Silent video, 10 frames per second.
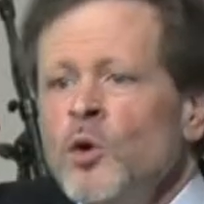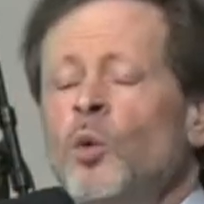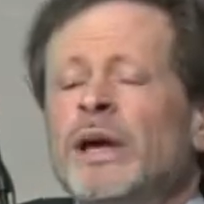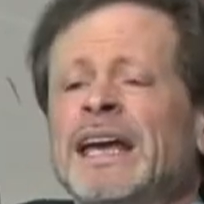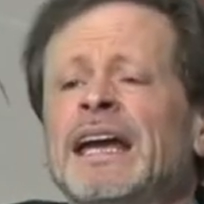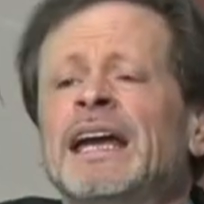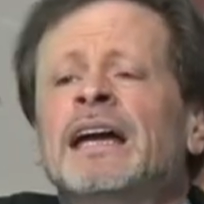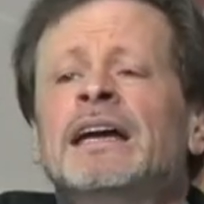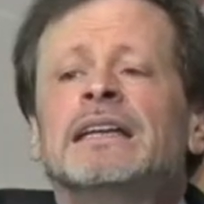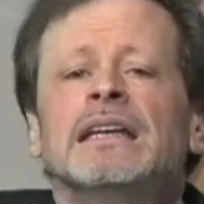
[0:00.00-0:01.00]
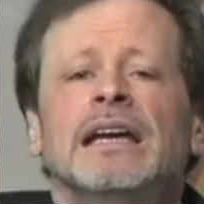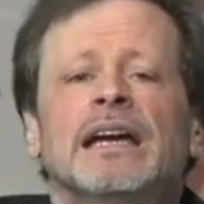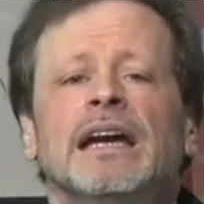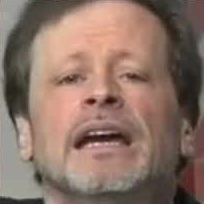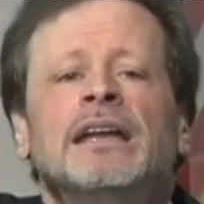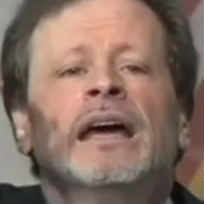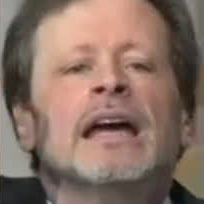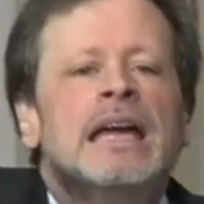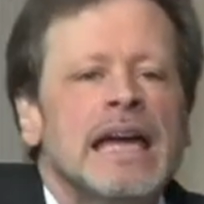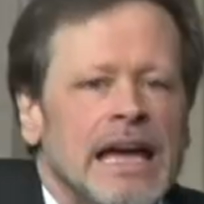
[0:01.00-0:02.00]
We need
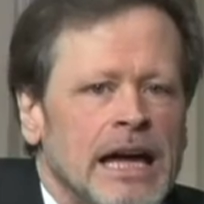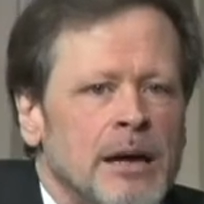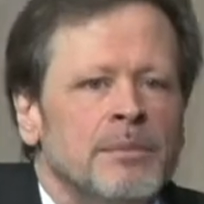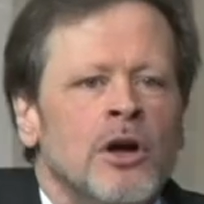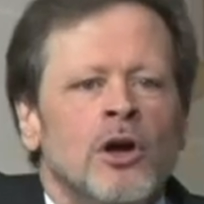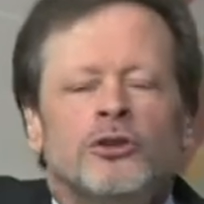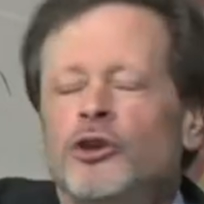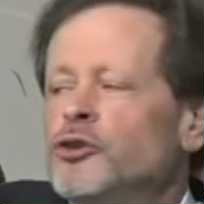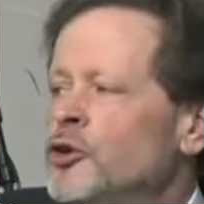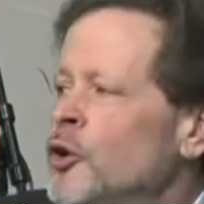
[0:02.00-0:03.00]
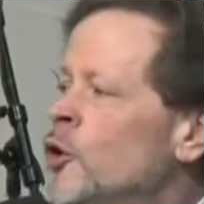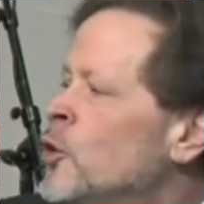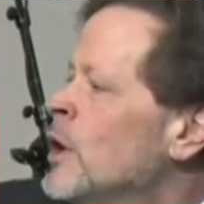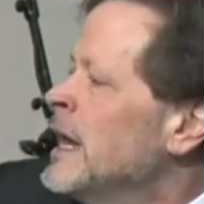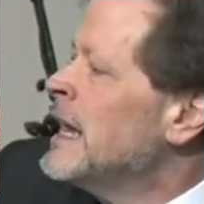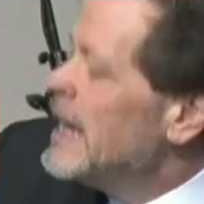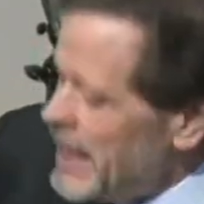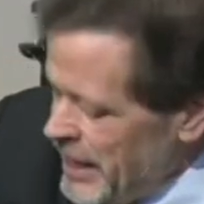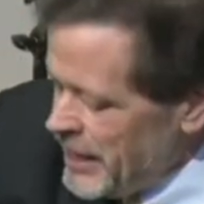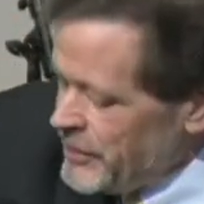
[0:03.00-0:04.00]
Him to do
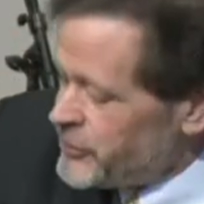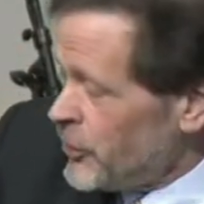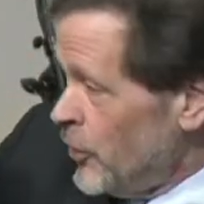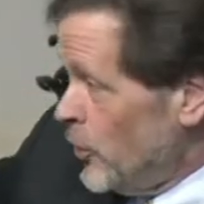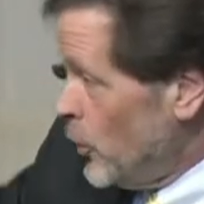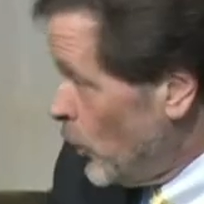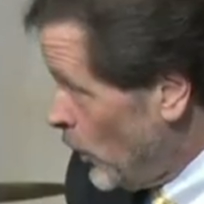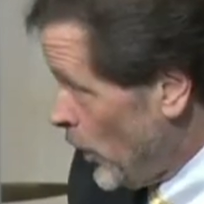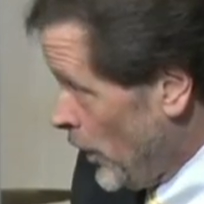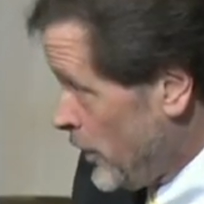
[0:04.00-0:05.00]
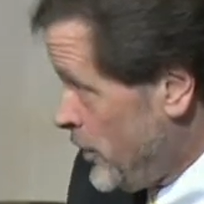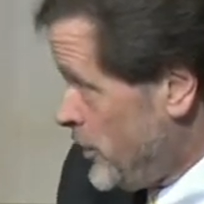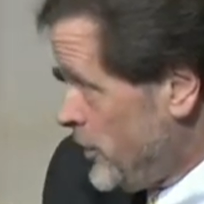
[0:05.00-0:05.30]
His work.